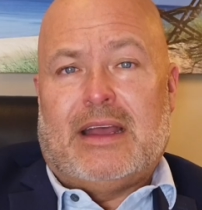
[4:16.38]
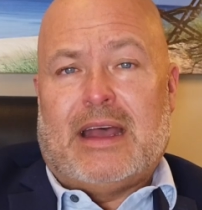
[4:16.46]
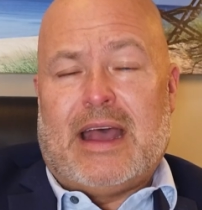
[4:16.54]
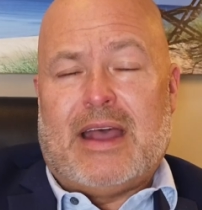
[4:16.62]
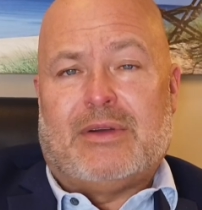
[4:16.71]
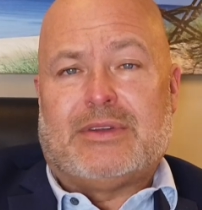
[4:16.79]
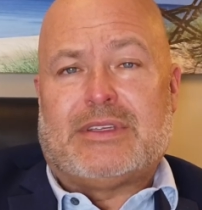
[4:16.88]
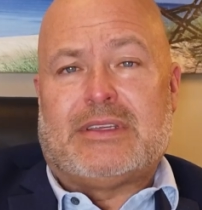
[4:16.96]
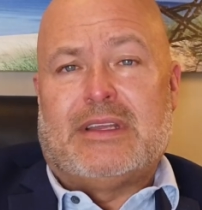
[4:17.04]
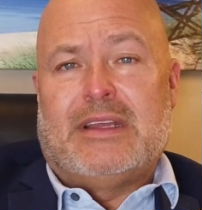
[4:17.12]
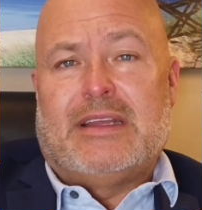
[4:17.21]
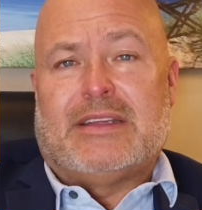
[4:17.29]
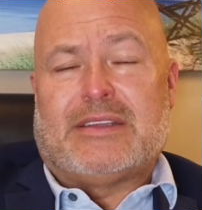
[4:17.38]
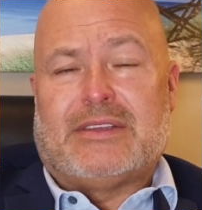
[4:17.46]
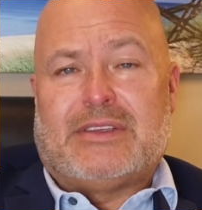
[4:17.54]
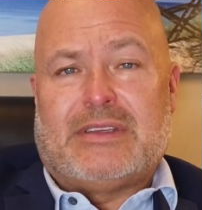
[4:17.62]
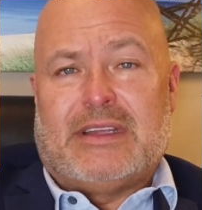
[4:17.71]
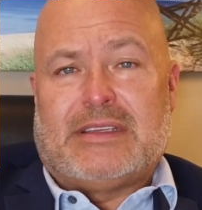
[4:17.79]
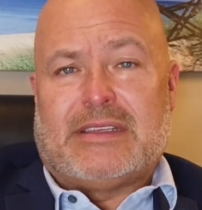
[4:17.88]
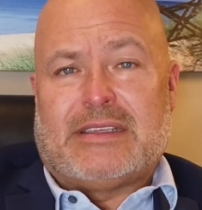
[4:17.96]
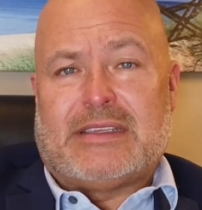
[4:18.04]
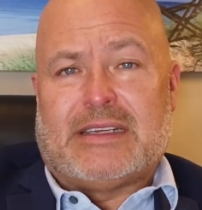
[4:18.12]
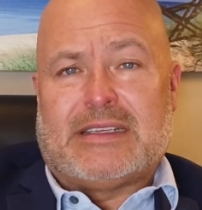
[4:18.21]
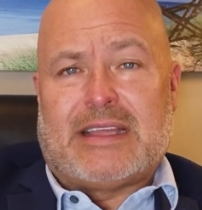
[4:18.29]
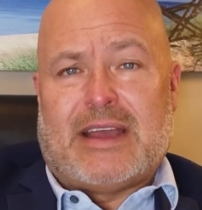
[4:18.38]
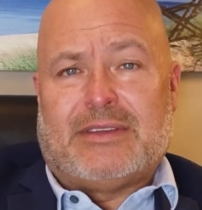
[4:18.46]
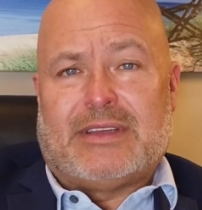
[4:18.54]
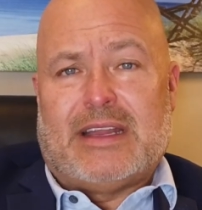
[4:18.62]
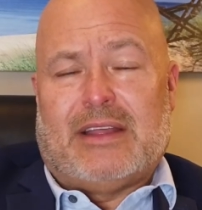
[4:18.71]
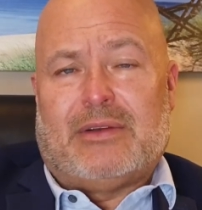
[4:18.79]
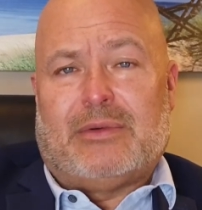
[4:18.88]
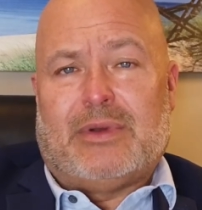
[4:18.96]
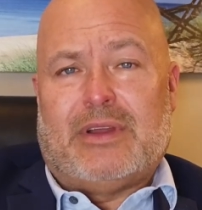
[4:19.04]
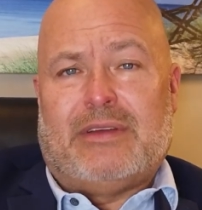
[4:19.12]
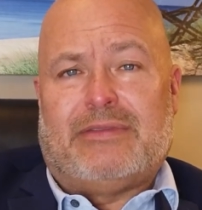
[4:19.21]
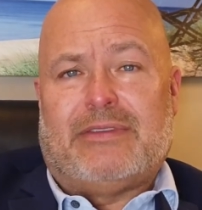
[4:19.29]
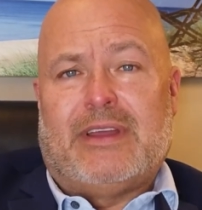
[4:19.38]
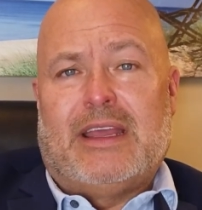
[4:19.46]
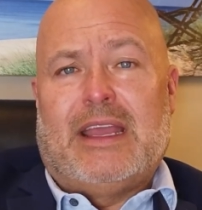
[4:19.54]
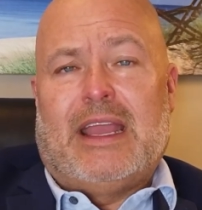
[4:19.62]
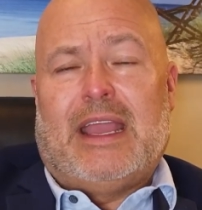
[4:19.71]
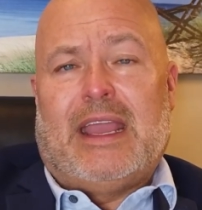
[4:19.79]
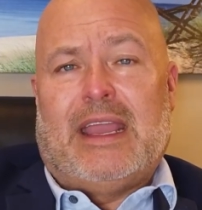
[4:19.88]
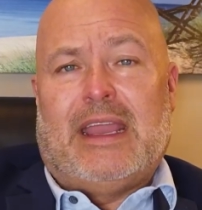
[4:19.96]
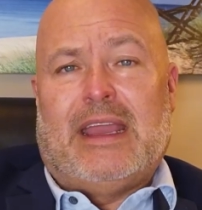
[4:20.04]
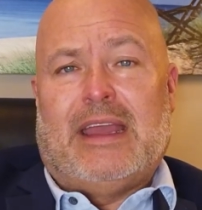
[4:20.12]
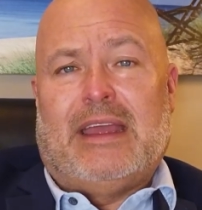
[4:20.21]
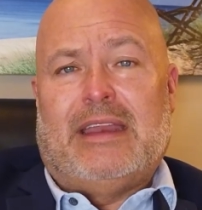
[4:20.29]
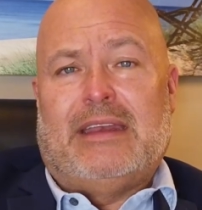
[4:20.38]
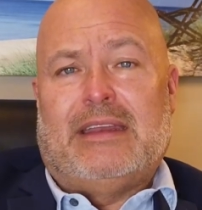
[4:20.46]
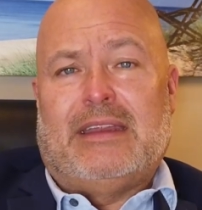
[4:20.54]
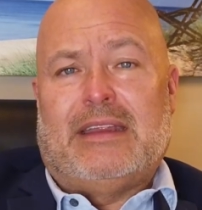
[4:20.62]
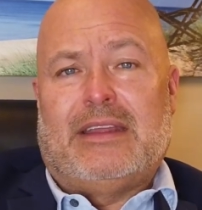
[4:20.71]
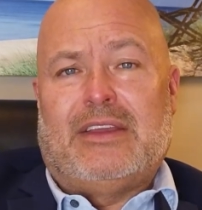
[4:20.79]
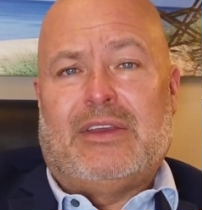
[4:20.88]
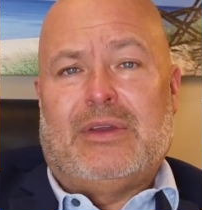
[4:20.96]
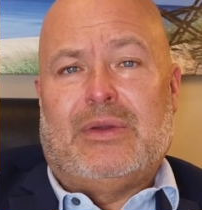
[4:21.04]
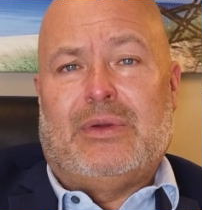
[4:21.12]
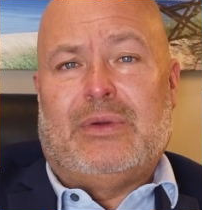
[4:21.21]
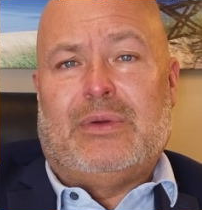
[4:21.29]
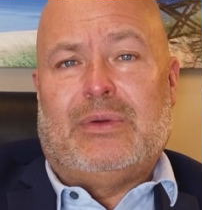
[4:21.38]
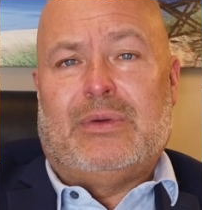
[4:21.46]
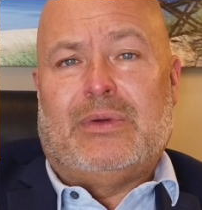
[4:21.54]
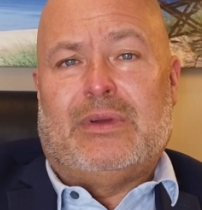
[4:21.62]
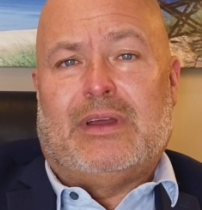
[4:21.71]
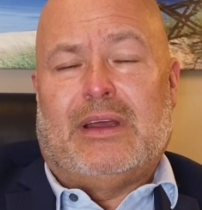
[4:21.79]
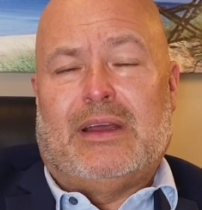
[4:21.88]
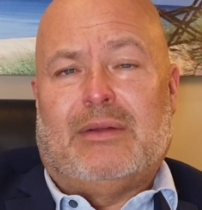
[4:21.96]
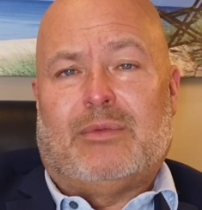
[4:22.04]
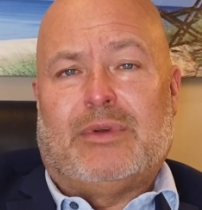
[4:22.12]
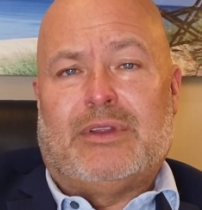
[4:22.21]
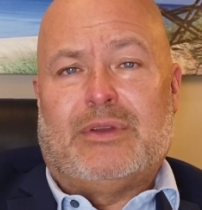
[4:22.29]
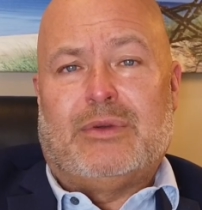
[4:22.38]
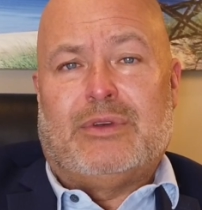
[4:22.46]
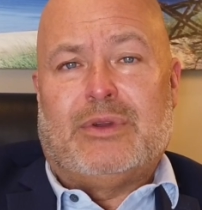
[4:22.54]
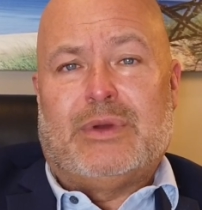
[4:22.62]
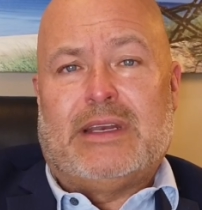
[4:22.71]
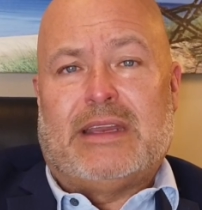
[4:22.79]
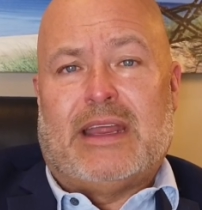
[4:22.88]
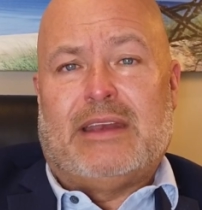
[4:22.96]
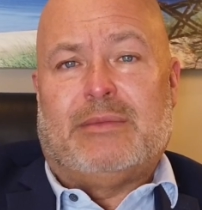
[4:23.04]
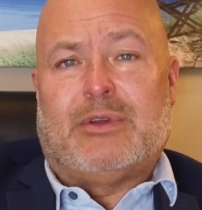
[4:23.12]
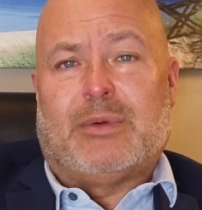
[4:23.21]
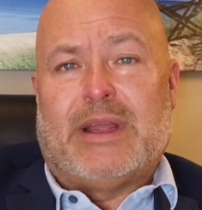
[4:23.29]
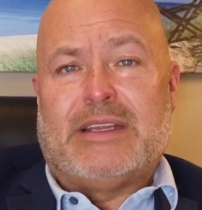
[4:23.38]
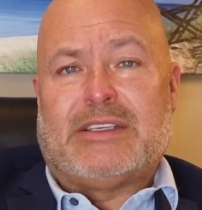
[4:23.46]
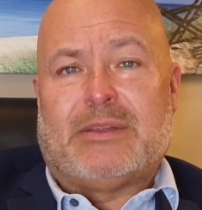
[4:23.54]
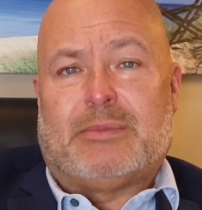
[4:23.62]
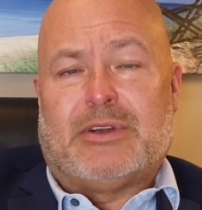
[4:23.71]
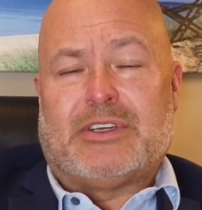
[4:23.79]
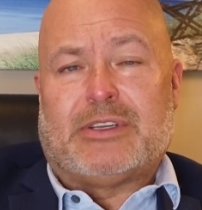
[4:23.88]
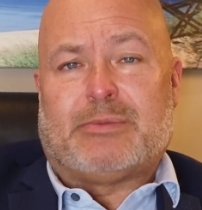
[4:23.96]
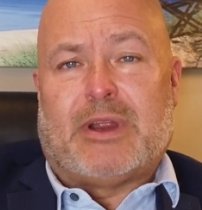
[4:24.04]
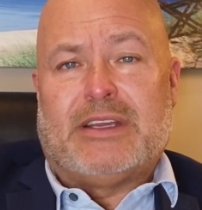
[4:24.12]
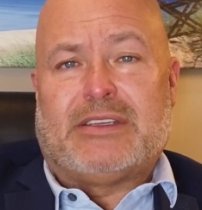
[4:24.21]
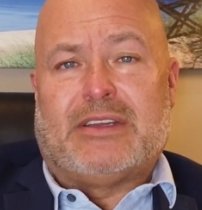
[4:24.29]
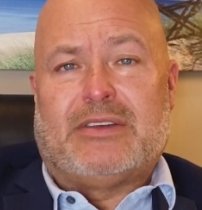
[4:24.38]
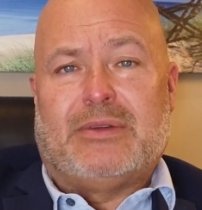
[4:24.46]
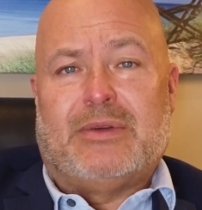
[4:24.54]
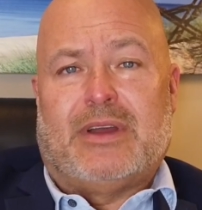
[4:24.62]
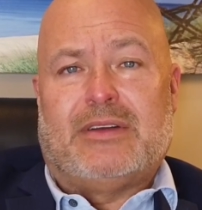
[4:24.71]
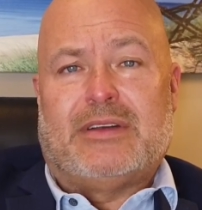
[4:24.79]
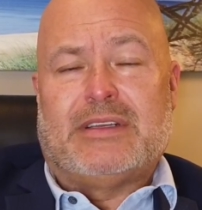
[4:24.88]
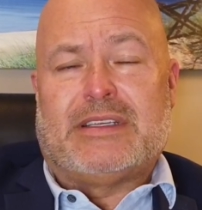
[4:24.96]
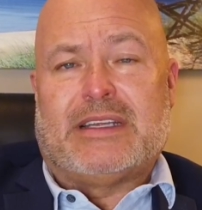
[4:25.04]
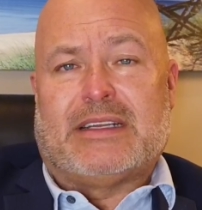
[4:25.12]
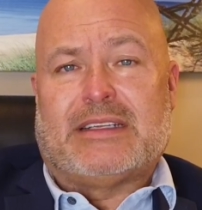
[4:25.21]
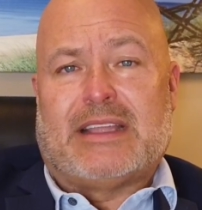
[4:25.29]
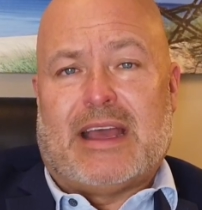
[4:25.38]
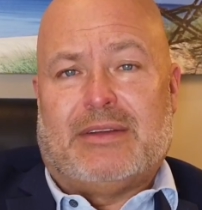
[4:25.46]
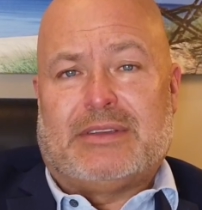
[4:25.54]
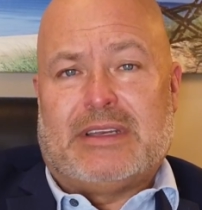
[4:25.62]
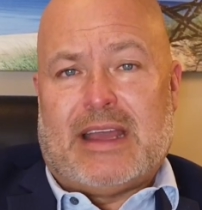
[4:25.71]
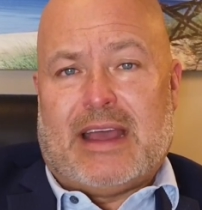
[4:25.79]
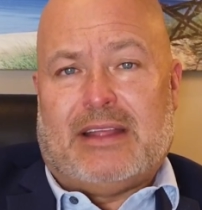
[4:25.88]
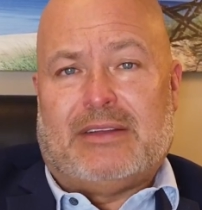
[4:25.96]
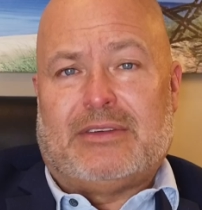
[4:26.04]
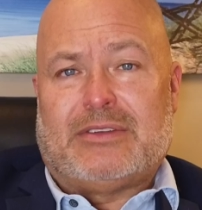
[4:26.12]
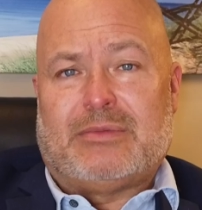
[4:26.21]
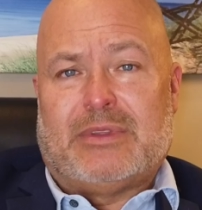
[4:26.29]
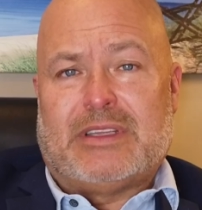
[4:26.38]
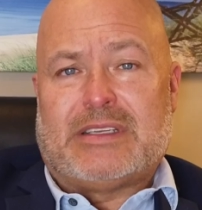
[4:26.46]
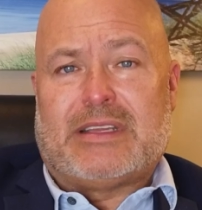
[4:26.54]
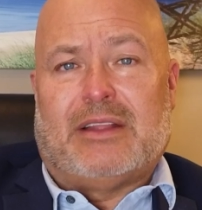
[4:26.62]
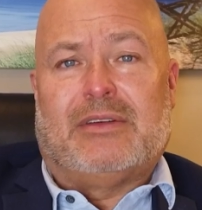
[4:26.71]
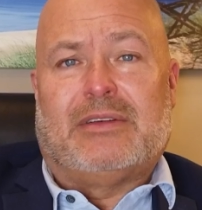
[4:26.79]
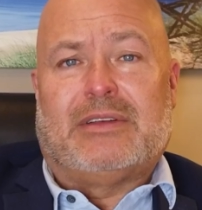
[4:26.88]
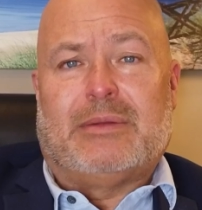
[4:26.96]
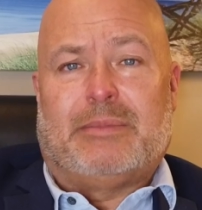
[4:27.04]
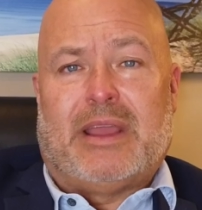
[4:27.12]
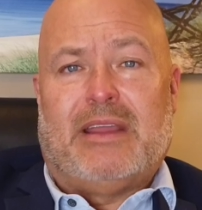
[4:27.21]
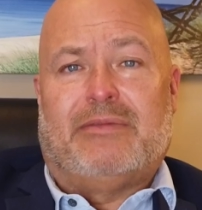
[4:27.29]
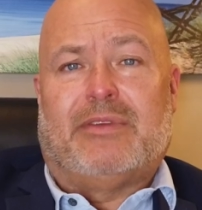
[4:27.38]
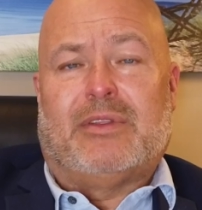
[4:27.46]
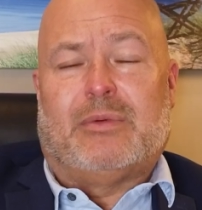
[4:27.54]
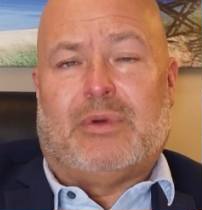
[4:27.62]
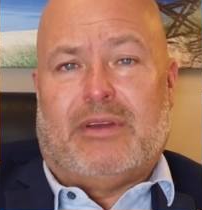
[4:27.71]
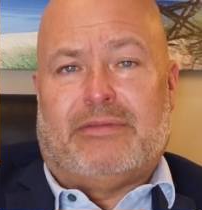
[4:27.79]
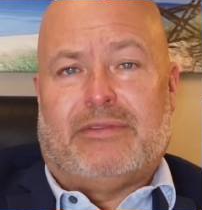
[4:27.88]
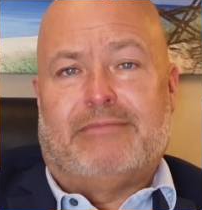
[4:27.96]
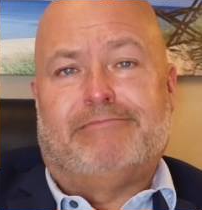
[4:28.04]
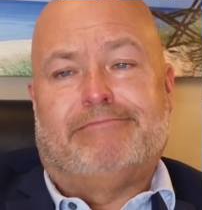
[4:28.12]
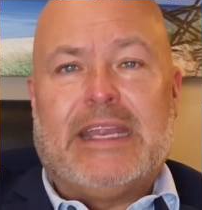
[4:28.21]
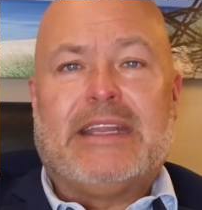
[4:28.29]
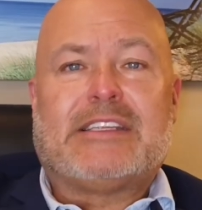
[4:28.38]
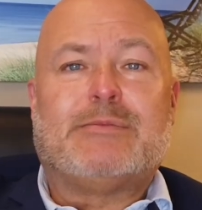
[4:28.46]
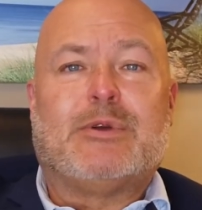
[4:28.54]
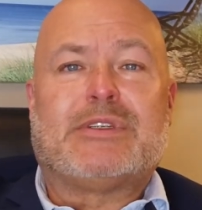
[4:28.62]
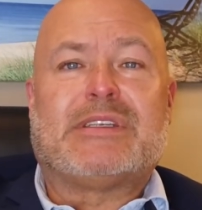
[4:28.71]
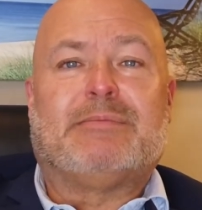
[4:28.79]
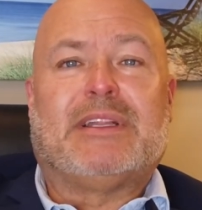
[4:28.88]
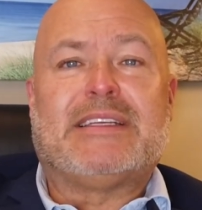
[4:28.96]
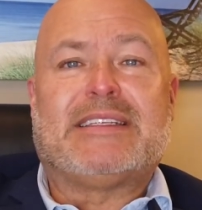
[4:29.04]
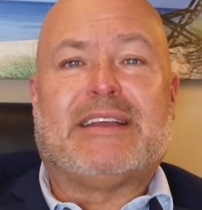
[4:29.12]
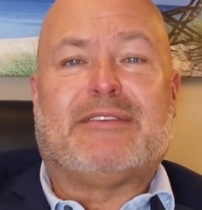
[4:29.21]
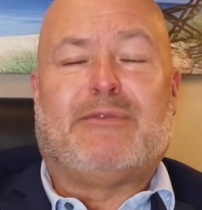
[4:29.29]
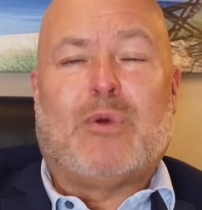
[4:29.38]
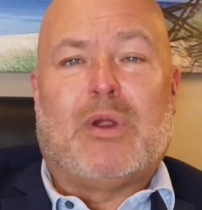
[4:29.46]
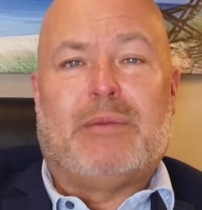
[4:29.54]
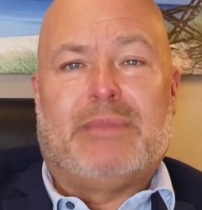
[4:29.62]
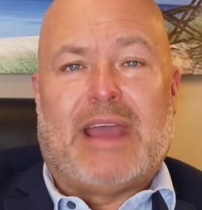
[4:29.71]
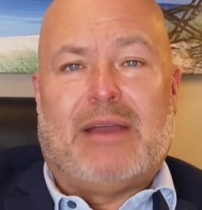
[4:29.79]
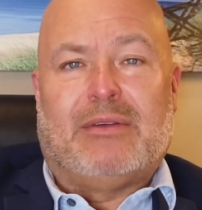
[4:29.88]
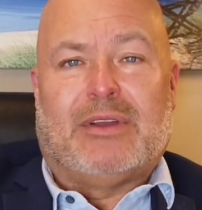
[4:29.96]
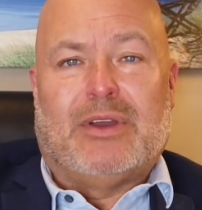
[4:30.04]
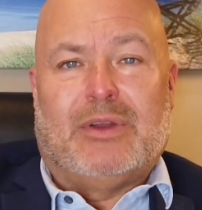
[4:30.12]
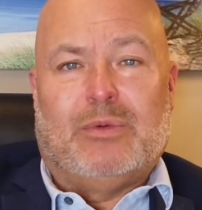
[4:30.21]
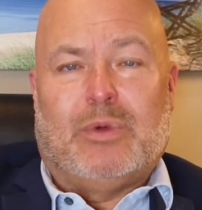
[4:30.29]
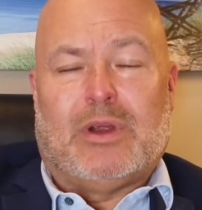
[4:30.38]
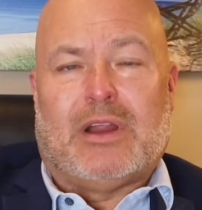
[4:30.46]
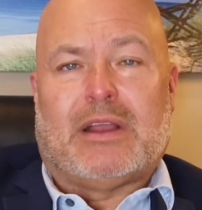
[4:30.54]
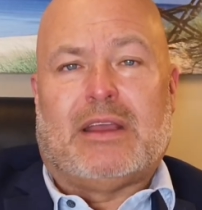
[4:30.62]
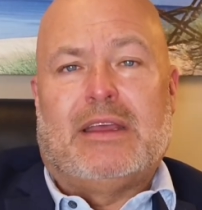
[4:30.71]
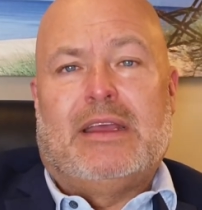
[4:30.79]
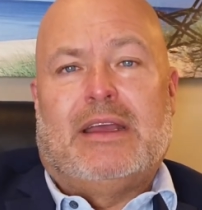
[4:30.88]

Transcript: house, it's a $6,000 roof, and you do an addendum to raise the purchase price to $206,000 with the seller to pay for the roof. In its most simplistic form, that could work.